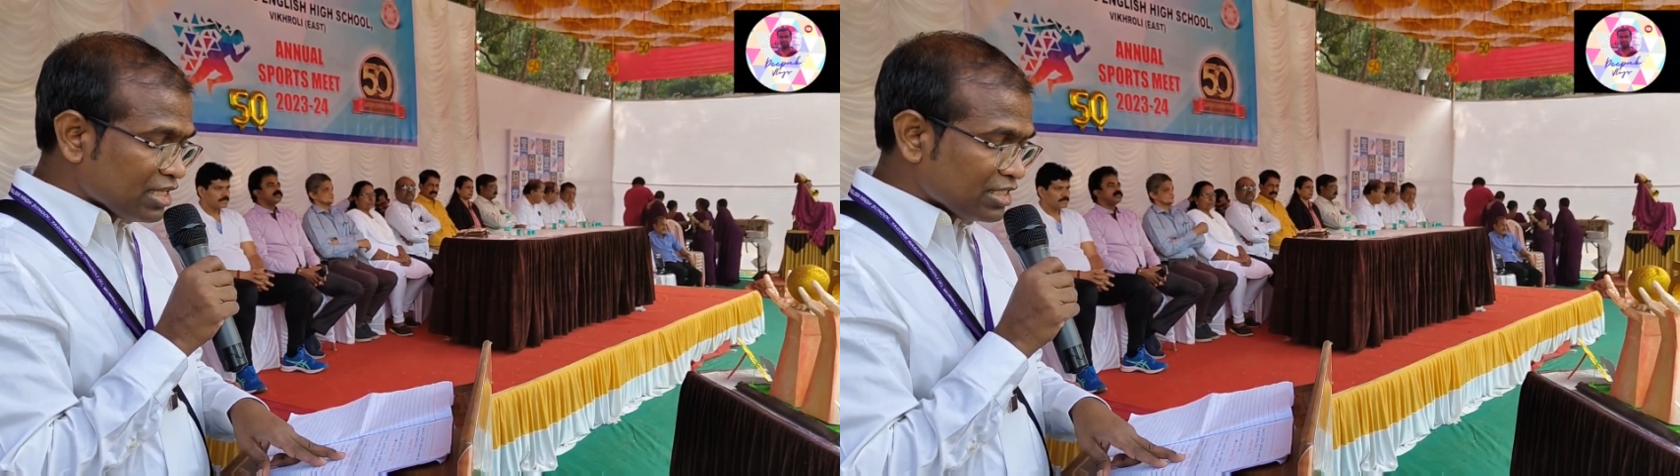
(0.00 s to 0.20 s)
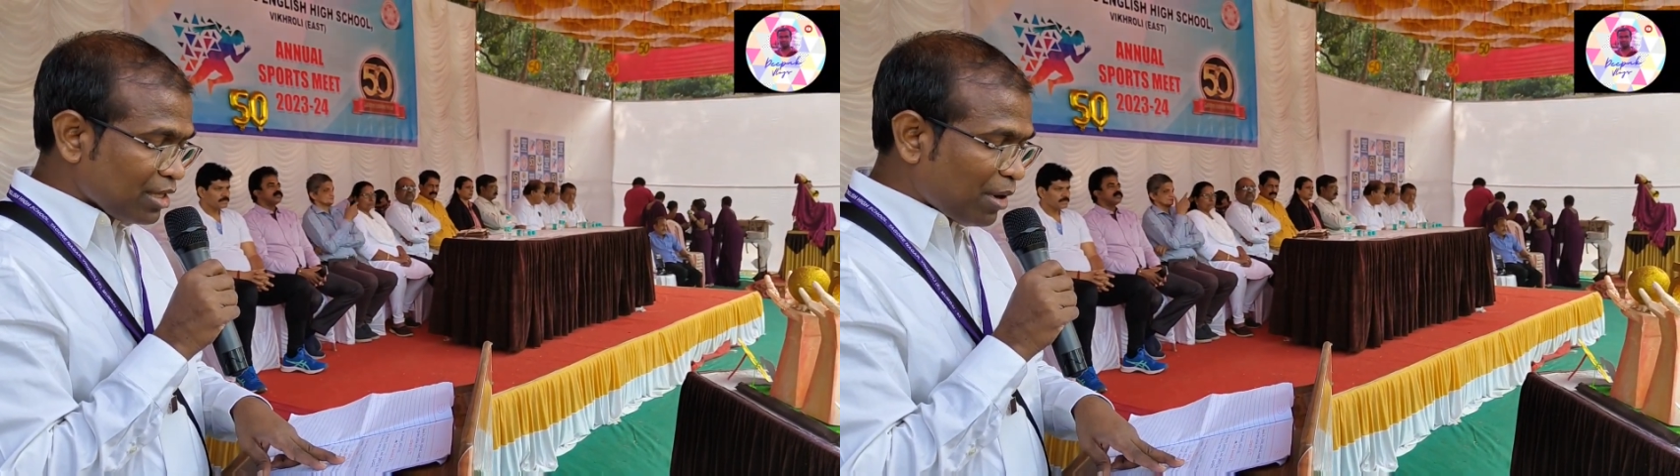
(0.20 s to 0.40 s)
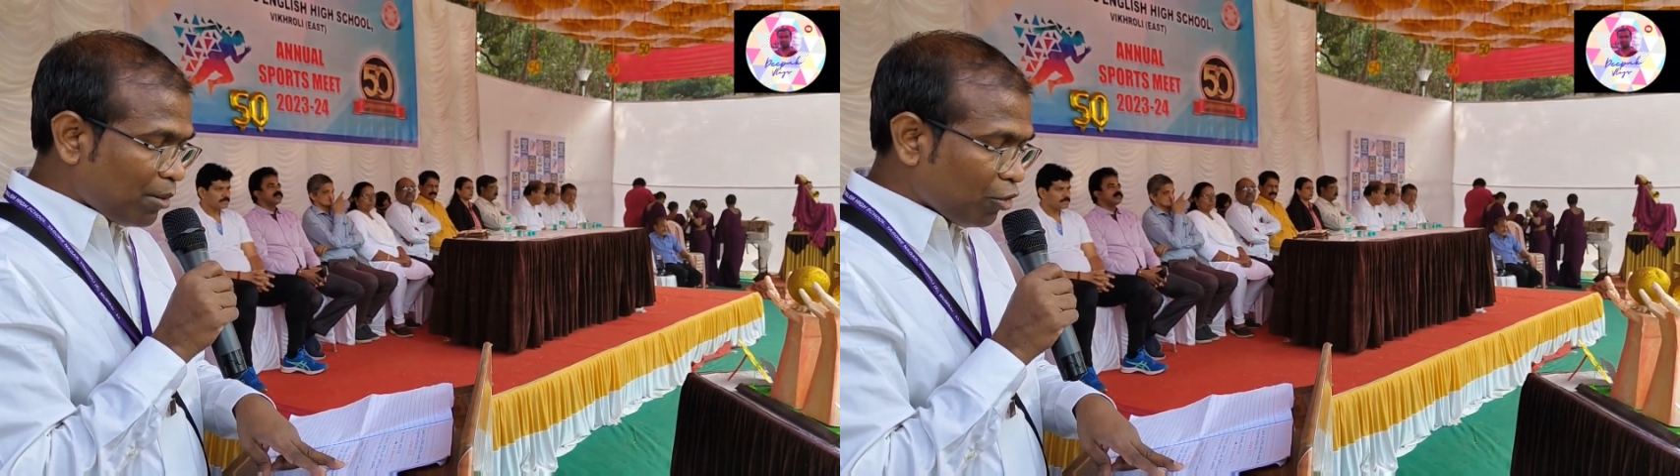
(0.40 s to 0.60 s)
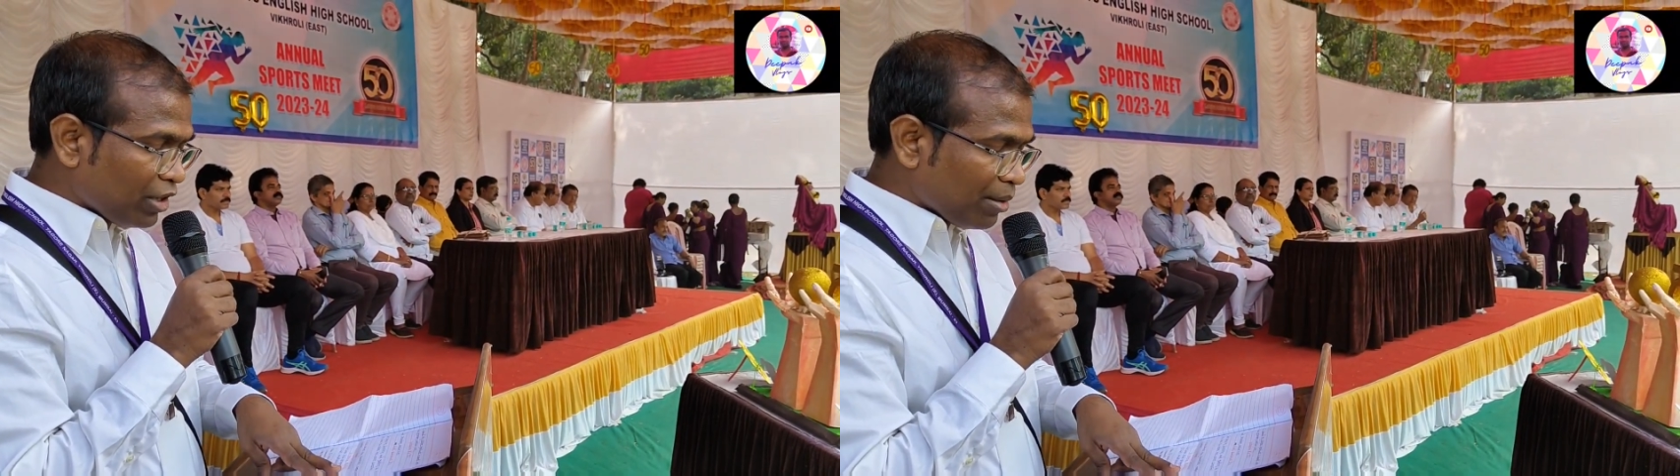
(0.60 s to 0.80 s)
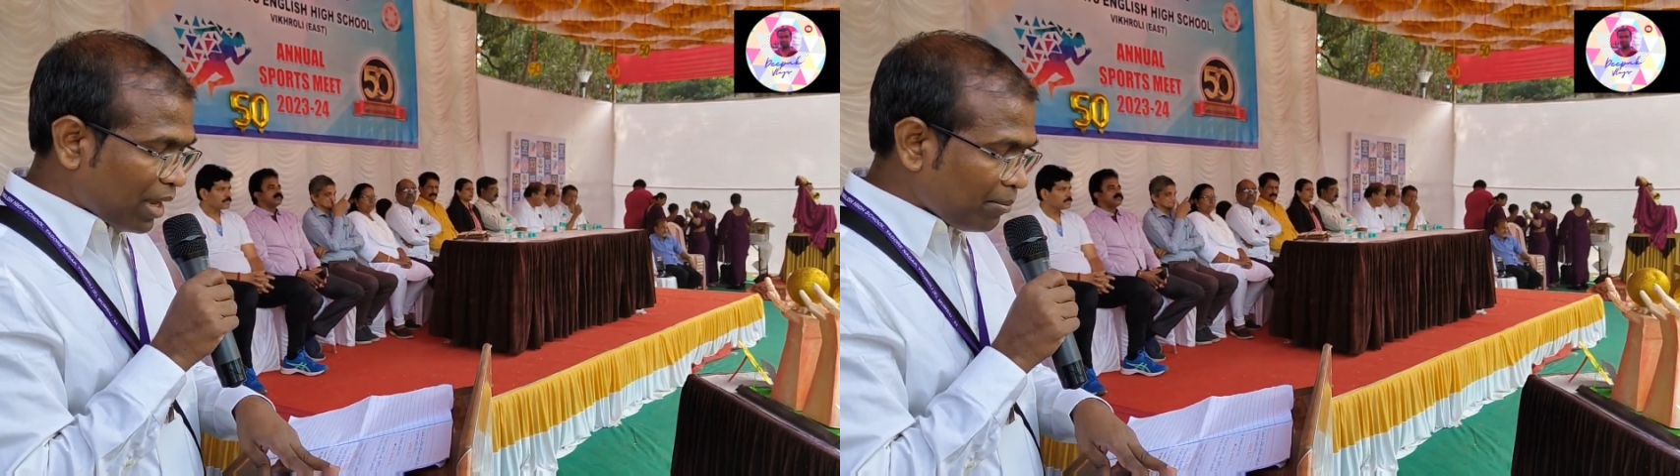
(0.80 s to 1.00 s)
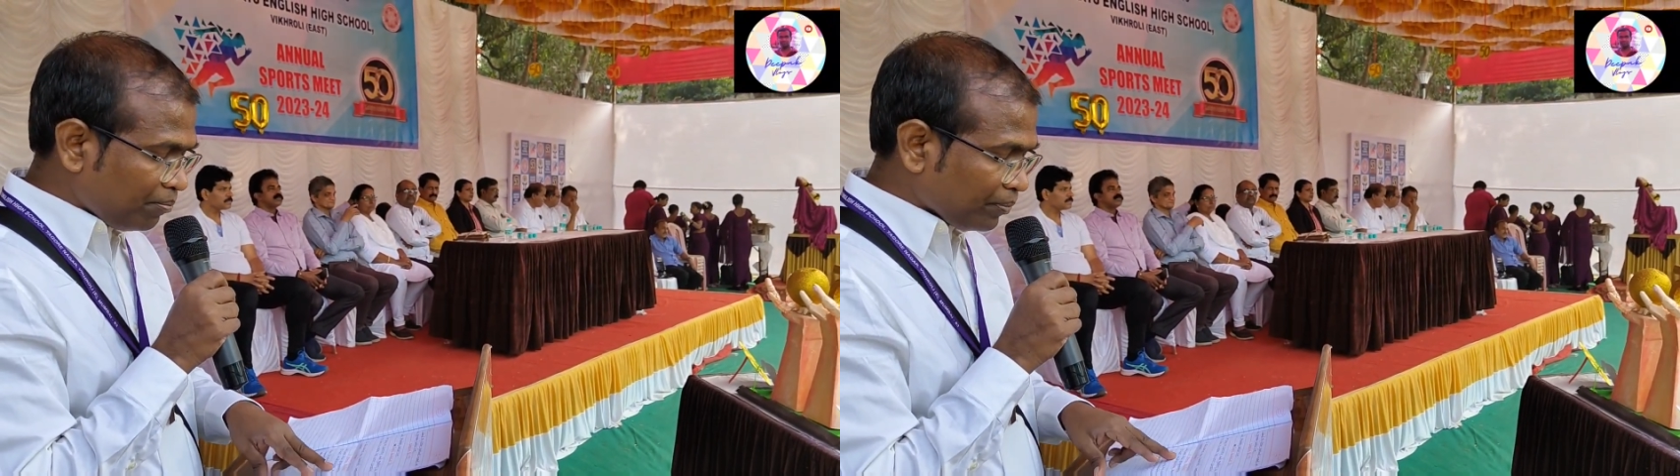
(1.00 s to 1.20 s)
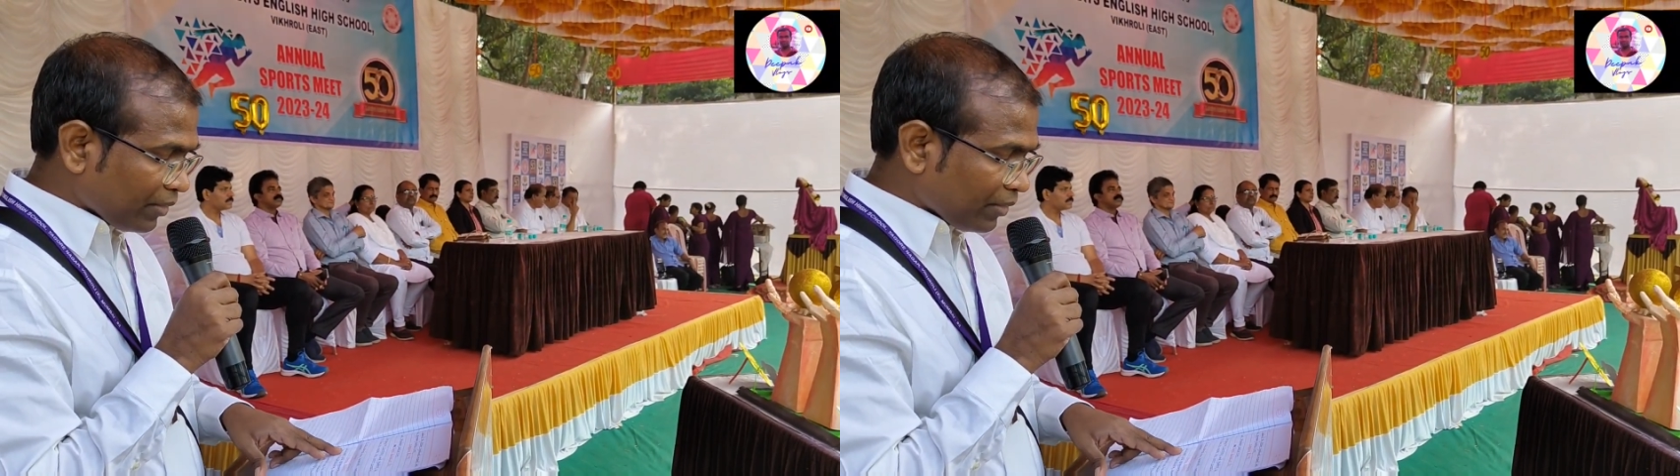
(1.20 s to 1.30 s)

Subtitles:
Seema Borde ma'am,